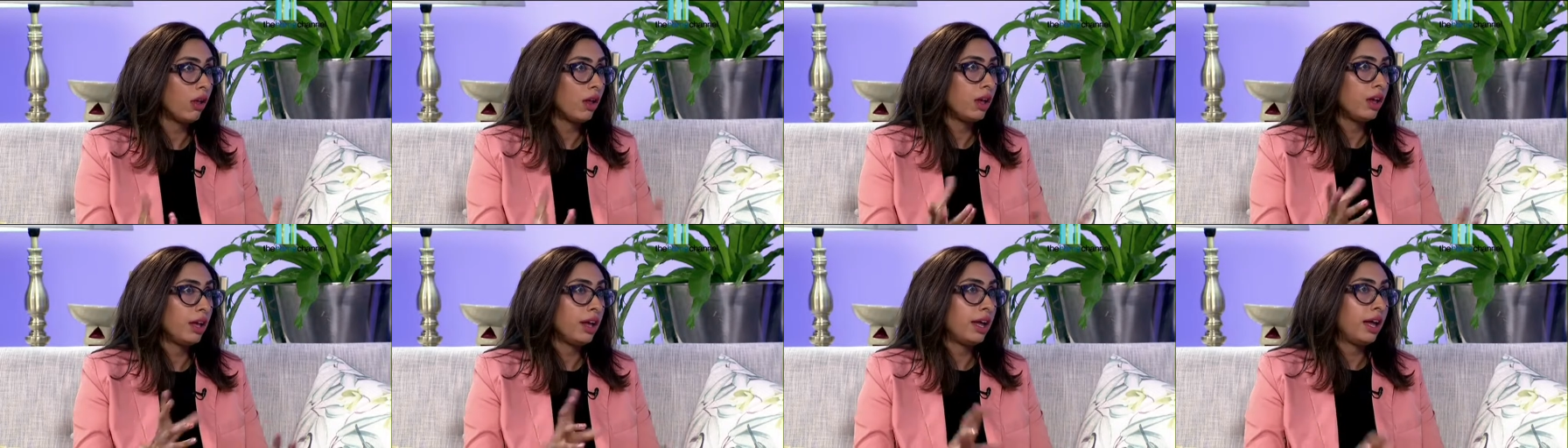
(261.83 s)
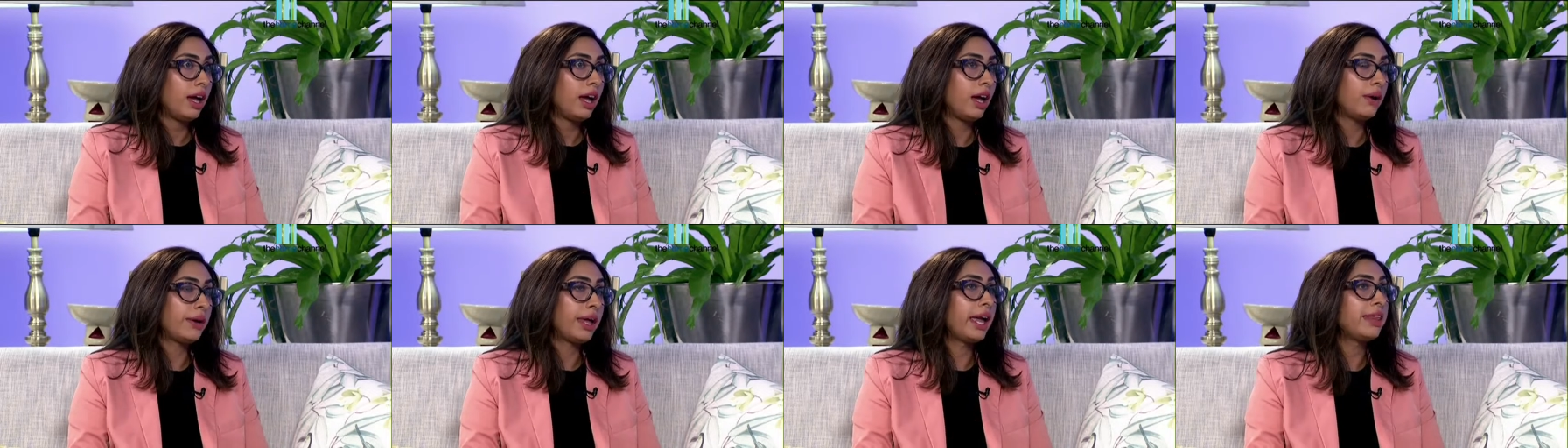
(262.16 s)

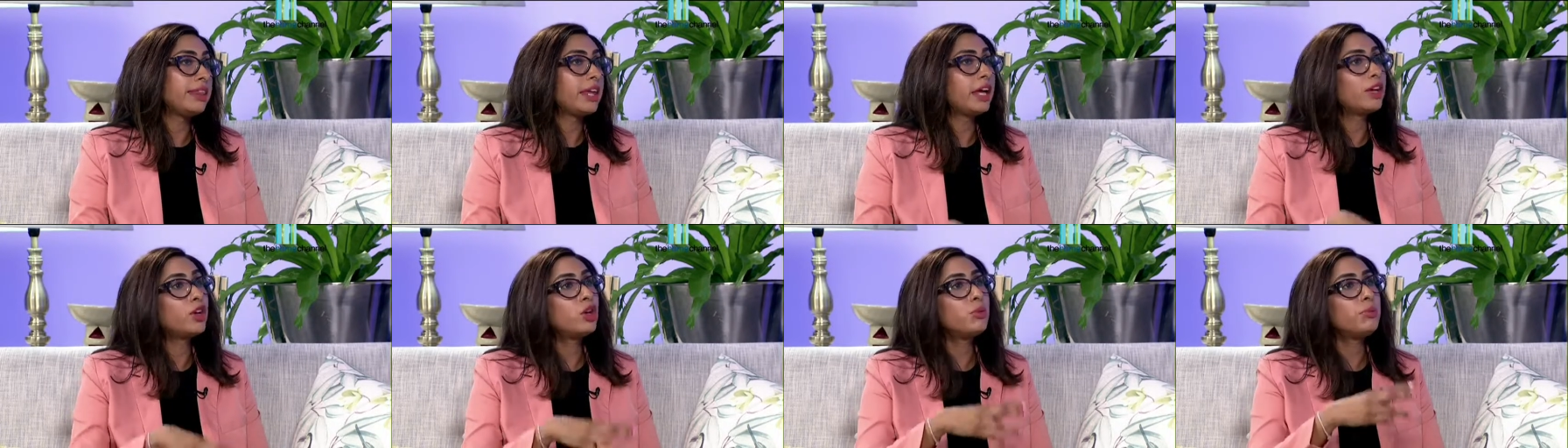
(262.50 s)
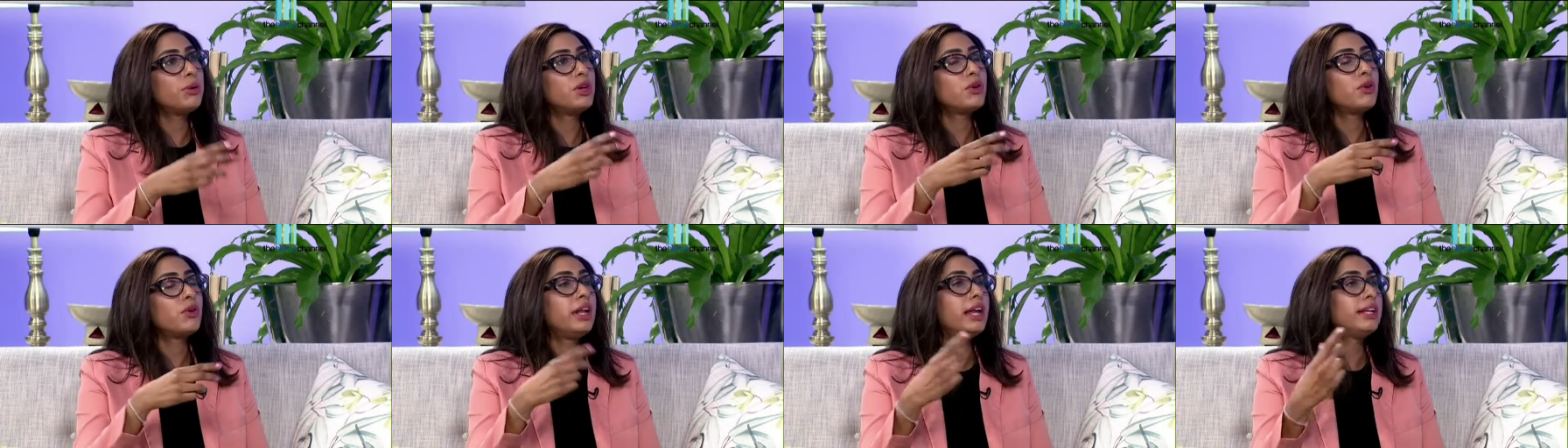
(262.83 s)
And that
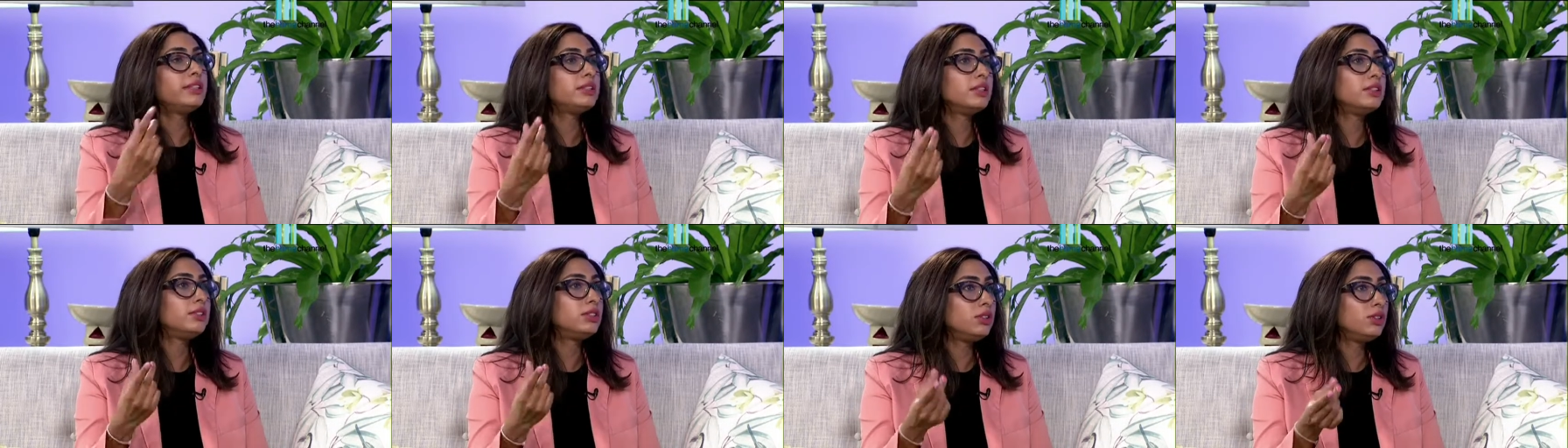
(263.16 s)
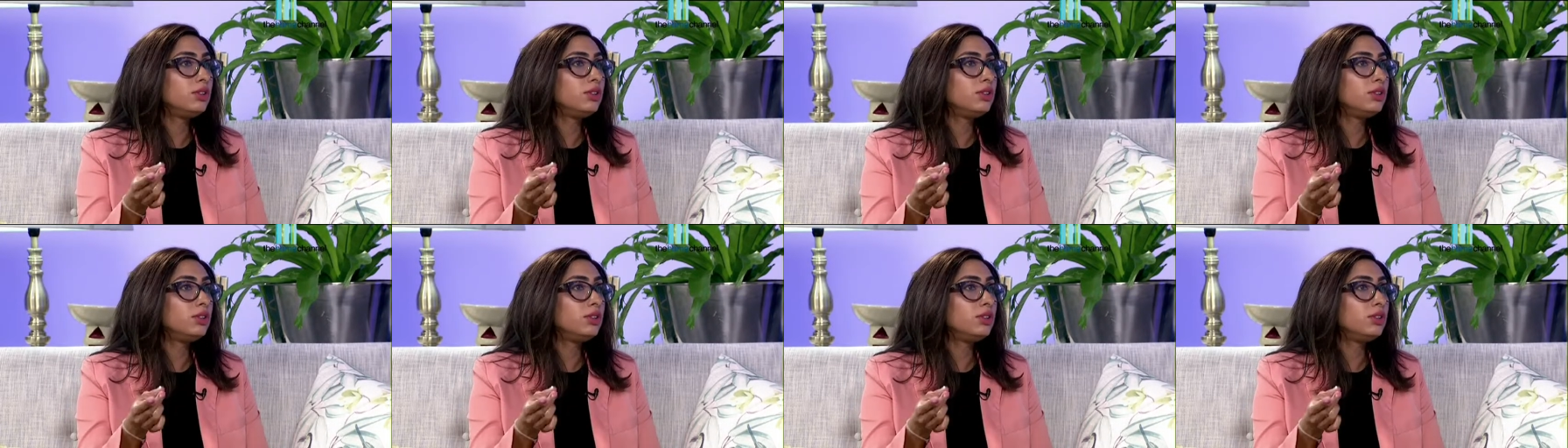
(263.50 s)
could be related